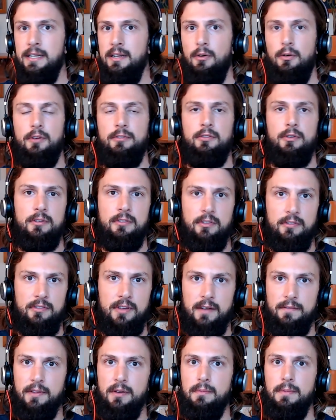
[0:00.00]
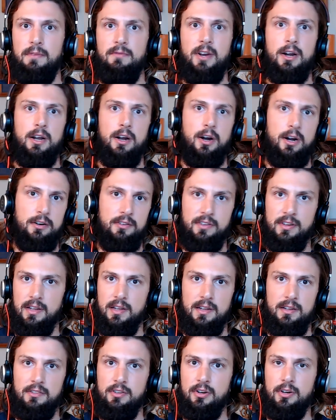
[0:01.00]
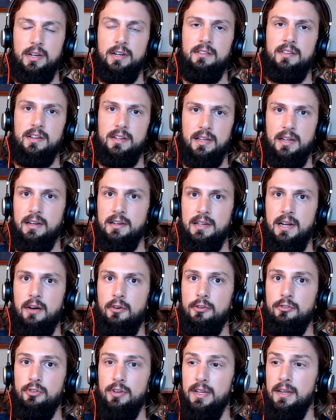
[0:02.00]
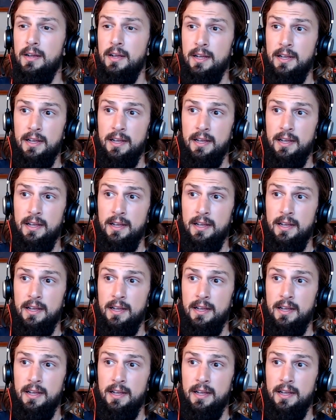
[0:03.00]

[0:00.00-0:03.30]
all sorts of stuff that would be very hard to turn into technology.